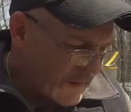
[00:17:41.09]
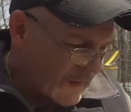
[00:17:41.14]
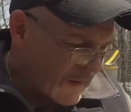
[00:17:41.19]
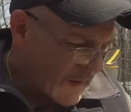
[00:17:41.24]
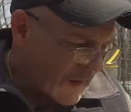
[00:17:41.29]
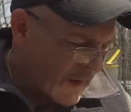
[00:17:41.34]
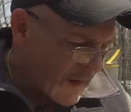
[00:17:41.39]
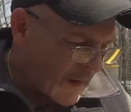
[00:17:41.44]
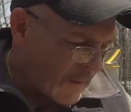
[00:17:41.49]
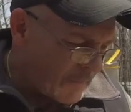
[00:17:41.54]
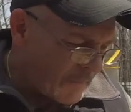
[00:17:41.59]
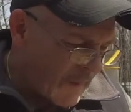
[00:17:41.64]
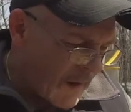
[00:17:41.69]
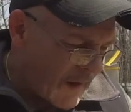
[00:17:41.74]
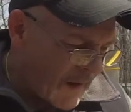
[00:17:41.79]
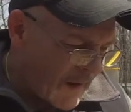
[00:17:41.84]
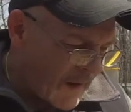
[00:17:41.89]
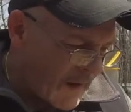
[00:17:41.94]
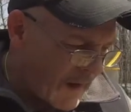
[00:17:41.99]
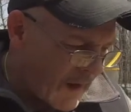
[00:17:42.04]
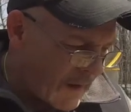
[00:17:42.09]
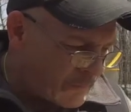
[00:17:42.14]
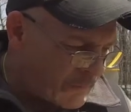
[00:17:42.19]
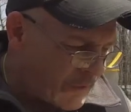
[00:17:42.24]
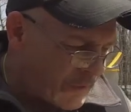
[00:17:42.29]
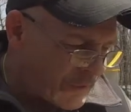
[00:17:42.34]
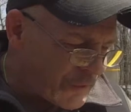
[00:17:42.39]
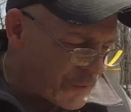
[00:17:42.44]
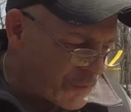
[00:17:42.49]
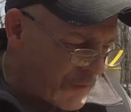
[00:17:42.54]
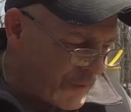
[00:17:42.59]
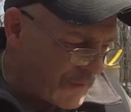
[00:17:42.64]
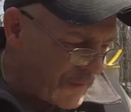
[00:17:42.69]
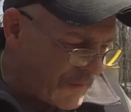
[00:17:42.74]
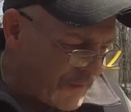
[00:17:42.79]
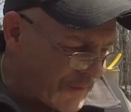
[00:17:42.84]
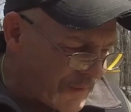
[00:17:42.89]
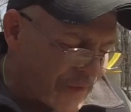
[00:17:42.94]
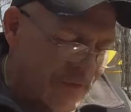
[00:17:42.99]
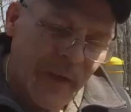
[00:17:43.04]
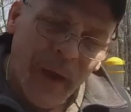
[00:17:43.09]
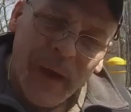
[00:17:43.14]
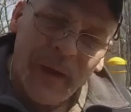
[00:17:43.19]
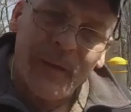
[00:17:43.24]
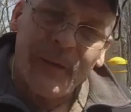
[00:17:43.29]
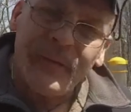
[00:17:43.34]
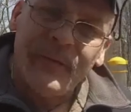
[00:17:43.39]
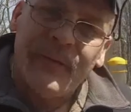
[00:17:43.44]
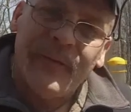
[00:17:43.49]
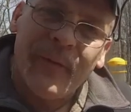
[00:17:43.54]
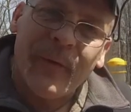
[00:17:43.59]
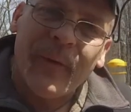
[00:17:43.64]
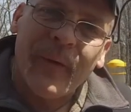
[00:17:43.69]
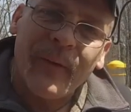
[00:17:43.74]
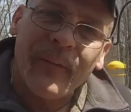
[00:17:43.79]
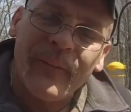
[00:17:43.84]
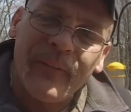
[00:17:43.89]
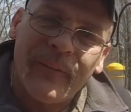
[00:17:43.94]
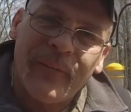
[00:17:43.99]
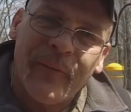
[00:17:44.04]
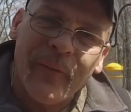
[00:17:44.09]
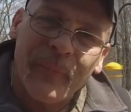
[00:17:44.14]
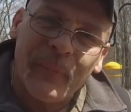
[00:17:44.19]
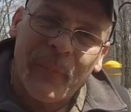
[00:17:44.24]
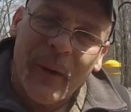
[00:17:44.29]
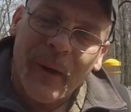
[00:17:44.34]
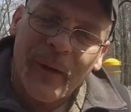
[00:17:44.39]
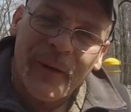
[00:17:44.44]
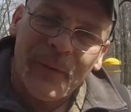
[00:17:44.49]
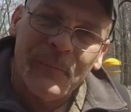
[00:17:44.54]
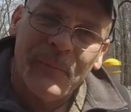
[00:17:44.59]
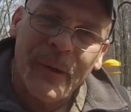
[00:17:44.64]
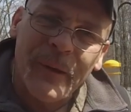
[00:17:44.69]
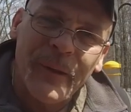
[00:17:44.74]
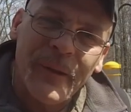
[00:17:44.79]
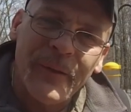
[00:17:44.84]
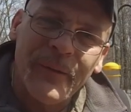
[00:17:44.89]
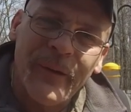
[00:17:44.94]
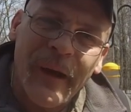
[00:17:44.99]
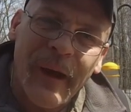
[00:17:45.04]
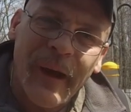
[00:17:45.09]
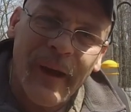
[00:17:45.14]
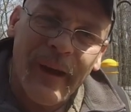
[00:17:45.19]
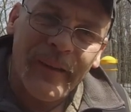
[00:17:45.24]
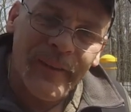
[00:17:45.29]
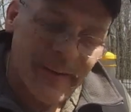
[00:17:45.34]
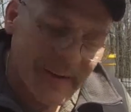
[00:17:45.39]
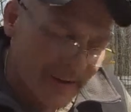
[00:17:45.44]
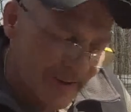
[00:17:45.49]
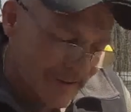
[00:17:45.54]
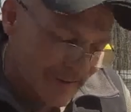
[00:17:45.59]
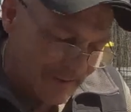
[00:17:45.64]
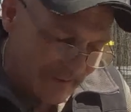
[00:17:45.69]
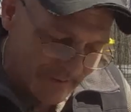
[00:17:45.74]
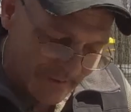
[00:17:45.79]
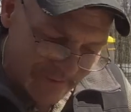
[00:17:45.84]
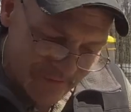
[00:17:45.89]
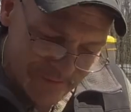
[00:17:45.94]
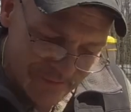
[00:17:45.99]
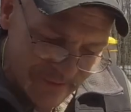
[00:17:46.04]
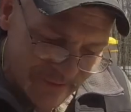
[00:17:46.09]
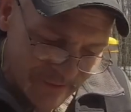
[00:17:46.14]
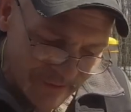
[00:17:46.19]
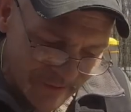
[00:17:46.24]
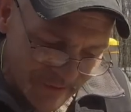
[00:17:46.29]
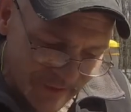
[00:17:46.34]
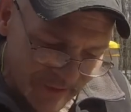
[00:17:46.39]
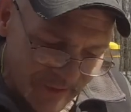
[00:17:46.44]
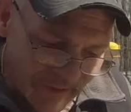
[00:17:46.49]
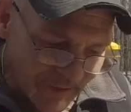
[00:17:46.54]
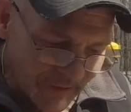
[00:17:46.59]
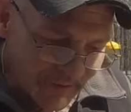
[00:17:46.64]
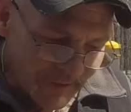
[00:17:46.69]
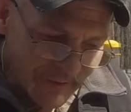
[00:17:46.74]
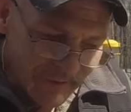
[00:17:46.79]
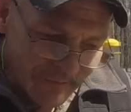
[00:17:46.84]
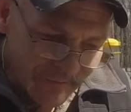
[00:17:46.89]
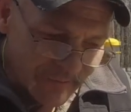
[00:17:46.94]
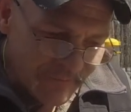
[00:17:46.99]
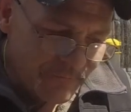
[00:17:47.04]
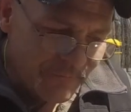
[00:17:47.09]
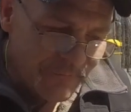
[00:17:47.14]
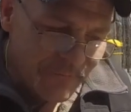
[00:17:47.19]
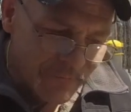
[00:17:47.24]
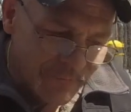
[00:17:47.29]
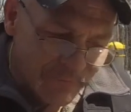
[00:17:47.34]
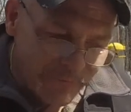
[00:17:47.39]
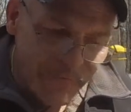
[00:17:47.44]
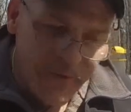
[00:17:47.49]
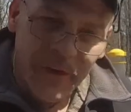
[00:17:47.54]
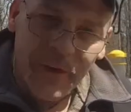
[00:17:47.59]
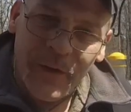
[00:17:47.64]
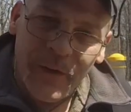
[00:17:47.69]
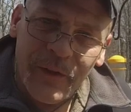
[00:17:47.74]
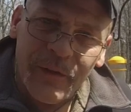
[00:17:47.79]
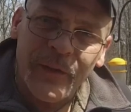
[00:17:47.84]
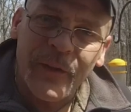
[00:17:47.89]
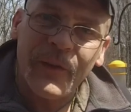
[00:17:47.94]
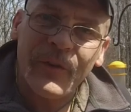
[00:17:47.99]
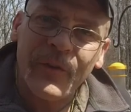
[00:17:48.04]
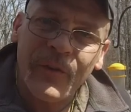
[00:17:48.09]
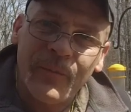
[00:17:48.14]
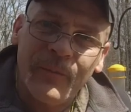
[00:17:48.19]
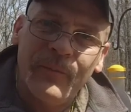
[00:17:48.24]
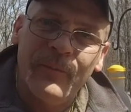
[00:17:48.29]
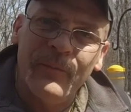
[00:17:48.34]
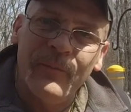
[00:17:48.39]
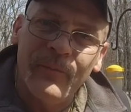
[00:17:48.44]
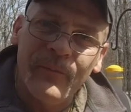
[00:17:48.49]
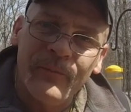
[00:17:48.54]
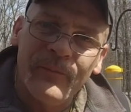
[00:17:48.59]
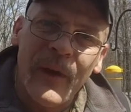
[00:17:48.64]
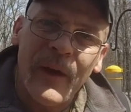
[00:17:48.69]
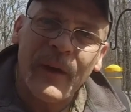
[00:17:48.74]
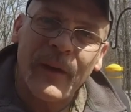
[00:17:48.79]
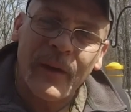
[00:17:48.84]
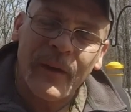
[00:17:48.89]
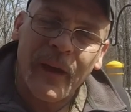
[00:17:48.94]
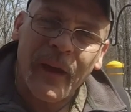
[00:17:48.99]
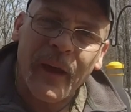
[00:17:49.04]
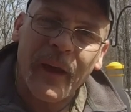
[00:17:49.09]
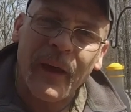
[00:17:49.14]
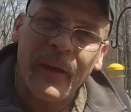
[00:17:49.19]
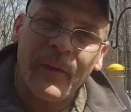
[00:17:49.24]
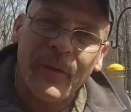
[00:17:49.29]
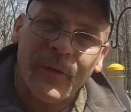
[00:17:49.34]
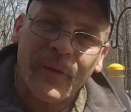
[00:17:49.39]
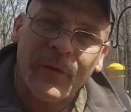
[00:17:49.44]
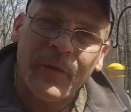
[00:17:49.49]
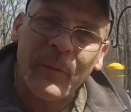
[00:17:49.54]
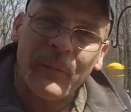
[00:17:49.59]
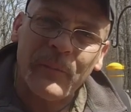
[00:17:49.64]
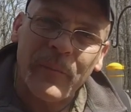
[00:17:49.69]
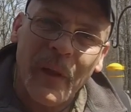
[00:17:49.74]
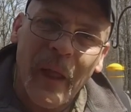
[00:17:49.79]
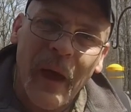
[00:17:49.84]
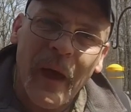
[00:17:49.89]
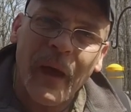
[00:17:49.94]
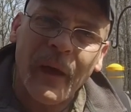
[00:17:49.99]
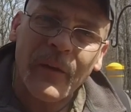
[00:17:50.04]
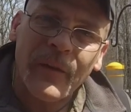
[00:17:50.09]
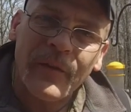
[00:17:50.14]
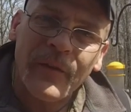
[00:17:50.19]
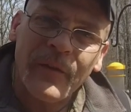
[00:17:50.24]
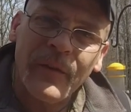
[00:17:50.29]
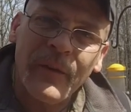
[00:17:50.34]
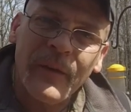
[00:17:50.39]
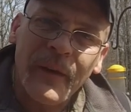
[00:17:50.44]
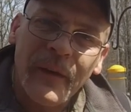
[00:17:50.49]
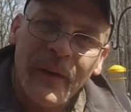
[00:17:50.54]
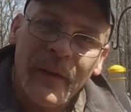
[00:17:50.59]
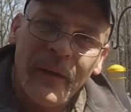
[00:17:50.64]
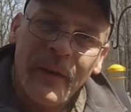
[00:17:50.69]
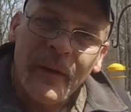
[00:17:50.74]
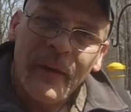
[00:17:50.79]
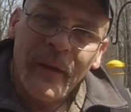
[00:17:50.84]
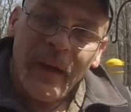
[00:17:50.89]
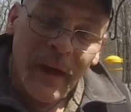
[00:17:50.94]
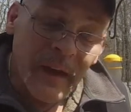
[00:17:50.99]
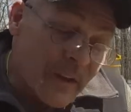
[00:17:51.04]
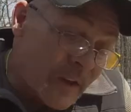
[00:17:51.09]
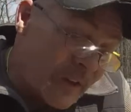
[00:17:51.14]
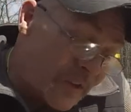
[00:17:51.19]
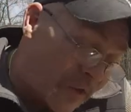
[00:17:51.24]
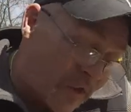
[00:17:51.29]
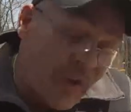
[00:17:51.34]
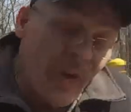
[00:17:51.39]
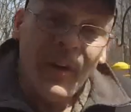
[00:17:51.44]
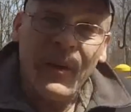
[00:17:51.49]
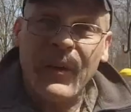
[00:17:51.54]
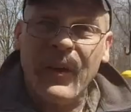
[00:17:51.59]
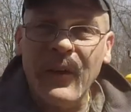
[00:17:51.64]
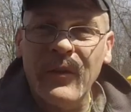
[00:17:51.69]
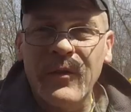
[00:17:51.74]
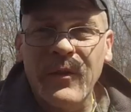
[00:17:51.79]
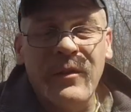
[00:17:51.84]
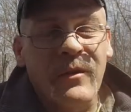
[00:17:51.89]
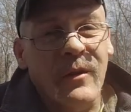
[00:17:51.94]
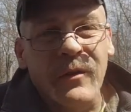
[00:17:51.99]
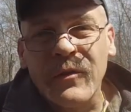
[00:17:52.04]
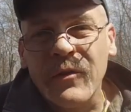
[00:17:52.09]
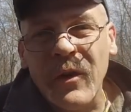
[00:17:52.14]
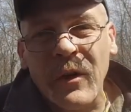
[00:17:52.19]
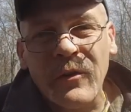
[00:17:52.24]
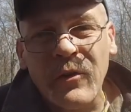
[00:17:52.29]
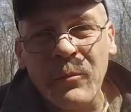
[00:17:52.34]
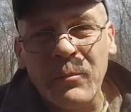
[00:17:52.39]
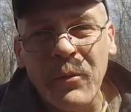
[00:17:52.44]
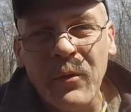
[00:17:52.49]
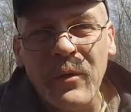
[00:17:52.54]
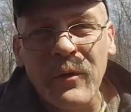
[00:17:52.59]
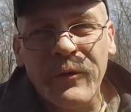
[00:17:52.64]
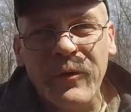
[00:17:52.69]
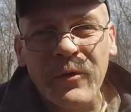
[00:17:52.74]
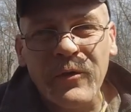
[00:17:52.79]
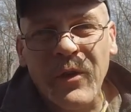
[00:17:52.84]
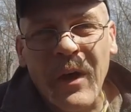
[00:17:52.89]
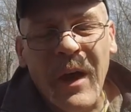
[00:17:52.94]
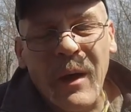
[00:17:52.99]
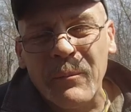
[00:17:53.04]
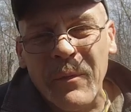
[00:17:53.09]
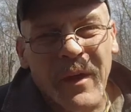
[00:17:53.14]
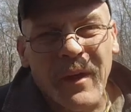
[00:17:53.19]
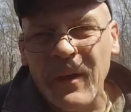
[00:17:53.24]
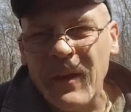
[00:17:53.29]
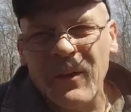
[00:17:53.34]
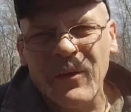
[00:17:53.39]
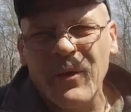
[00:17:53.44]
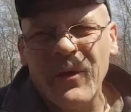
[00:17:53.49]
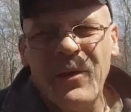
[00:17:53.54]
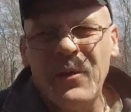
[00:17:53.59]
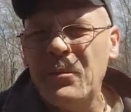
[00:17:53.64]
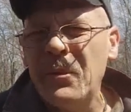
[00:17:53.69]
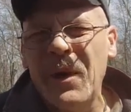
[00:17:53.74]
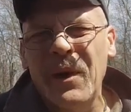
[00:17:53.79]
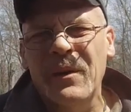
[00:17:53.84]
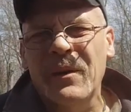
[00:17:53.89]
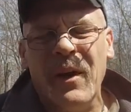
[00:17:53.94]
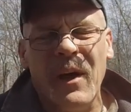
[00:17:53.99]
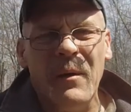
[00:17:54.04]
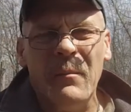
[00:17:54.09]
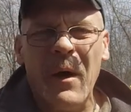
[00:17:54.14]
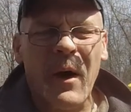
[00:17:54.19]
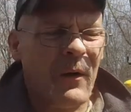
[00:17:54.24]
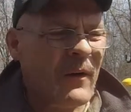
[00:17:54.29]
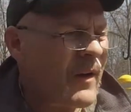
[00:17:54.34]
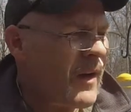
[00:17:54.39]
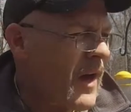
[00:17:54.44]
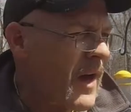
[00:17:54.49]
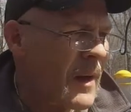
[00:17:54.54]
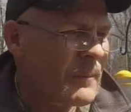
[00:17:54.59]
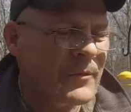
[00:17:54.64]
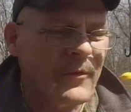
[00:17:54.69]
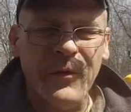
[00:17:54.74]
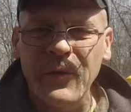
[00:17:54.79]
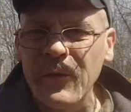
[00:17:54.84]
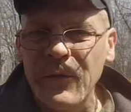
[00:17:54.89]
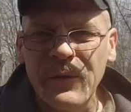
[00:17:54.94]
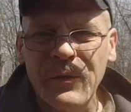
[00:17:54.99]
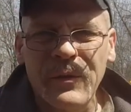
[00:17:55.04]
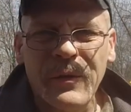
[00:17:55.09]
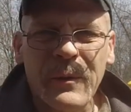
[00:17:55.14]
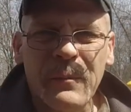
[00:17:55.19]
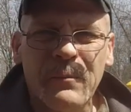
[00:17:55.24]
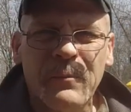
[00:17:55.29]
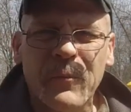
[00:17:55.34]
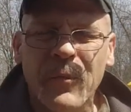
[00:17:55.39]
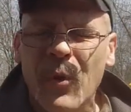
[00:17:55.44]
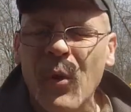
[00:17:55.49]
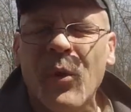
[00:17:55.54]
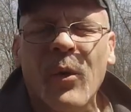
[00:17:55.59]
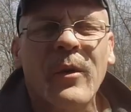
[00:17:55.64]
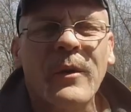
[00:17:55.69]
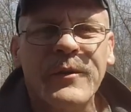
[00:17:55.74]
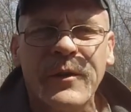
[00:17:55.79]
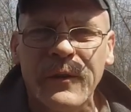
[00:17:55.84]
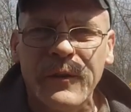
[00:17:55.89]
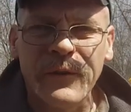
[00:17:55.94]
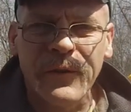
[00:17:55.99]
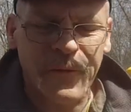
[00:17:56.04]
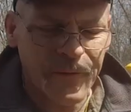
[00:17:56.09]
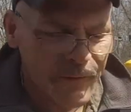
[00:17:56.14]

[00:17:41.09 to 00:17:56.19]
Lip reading: I'm just really excited for Buck and Billy Ray that he's really feeling this making handles from blanks. And he should, because he did such a beautiful job. The handle he made came out absolutely gorgeous,